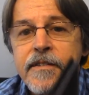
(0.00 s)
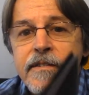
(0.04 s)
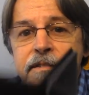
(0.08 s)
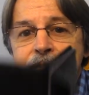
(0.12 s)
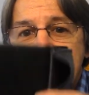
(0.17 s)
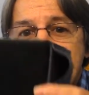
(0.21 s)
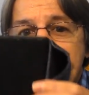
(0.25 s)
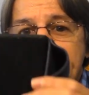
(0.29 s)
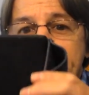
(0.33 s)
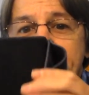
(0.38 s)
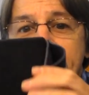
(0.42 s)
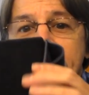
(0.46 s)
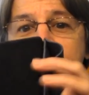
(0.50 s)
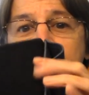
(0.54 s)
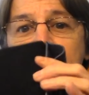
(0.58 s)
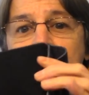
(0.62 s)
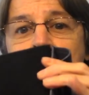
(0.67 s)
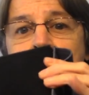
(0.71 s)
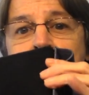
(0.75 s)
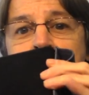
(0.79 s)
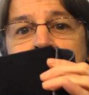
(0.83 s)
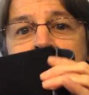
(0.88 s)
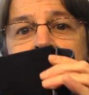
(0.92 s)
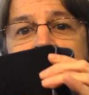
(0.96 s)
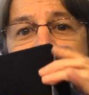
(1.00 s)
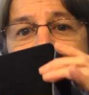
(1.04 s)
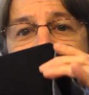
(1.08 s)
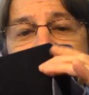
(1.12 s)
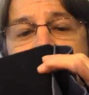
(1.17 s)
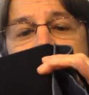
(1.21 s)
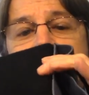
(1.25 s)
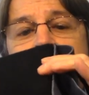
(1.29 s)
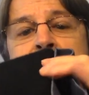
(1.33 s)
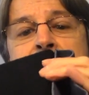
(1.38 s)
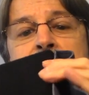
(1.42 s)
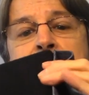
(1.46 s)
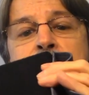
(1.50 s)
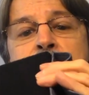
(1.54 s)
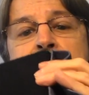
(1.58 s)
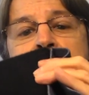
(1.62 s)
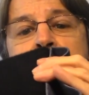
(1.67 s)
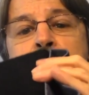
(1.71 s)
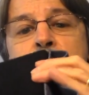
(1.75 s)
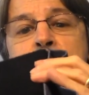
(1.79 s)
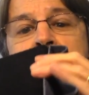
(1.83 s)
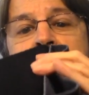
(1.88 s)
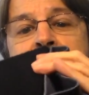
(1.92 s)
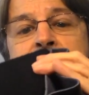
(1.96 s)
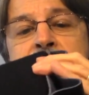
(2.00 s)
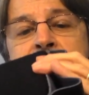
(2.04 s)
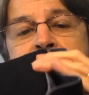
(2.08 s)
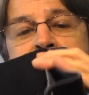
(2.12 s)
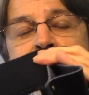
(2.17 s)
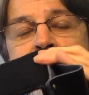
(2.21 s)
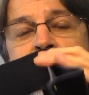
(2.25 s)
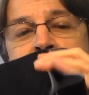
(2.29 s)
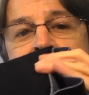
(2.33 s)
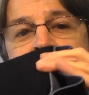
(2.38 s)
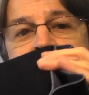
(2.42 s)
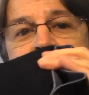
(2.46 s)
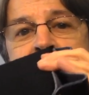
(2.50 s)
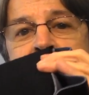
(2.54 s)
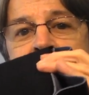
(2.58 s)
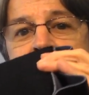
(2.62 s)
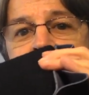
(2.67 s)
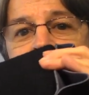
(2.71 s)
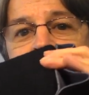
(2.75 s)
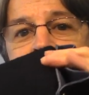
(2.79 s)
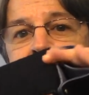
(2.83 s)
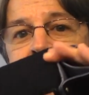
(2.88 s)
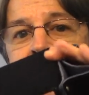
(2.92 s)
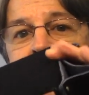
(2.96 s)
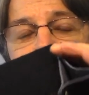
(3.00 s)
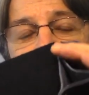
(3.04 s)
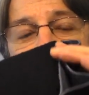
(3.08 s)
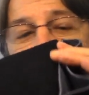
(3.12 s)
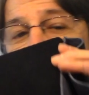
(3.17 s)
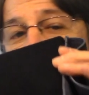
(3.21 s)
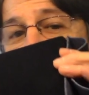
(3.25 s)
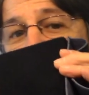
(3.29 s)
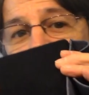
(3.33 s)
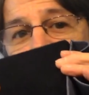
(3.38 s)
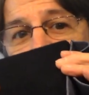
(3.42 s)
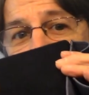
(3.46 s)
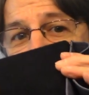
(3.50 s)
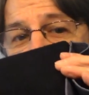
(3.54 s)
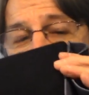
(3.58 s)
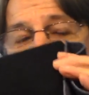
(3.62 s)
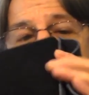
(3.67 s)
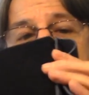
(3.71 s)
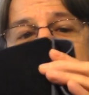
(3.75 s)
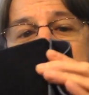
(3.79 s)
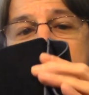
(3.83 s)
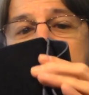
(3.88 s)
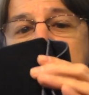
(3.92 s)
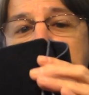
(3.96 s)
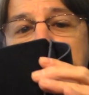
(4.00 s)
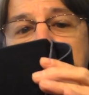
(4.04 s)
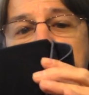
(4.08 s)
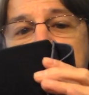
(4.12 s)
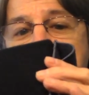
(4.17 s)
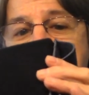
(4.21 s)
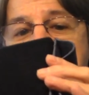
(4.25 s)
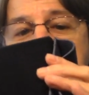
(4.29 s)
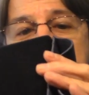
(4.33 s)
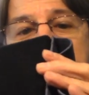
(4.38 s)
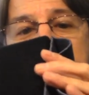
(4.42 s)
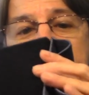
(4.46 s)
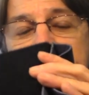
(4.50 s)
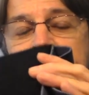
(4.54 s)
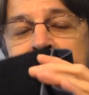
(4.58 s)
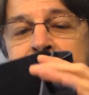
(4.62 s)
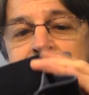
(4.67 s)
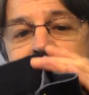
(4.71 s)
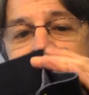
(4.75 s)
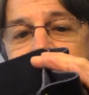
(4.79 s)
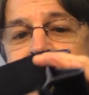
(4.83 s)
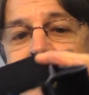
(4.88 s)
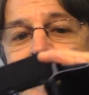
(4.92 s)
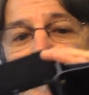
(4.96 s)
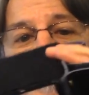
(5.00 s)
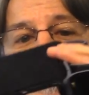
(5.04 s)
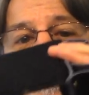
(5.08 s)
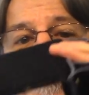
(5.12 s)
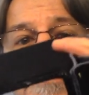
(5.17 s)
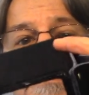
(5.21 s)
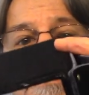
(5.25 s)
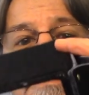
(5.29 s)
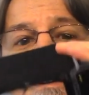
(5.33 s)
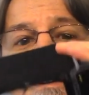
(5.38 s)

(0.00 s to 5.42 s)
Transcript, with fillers: this is really heavy duty steel inside there. i am sure I couldn't bend that a